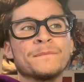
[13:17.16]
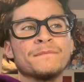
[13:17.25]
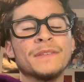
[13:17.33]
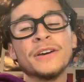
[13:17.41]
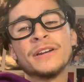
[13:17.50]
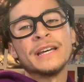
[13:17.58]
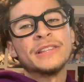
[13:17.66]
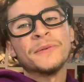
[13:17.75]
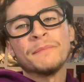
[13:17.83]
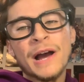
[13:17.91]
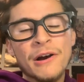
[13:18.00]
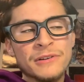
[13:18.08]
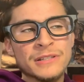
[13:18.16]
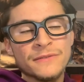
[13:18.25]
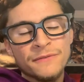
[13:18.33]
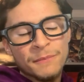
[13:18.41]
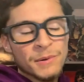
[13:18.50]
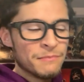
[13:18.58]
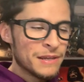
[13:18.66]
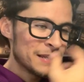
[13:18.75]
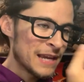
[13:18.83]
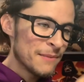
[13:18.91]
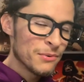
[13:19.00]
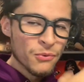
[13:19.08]
they're gonna get their powers from a
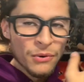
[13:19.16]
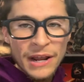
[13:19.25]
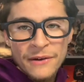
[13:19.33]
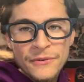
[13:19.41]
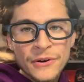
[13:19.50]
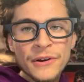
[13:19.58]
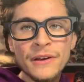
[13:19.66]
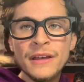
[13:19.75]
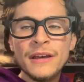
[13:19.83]
mishap or whatever.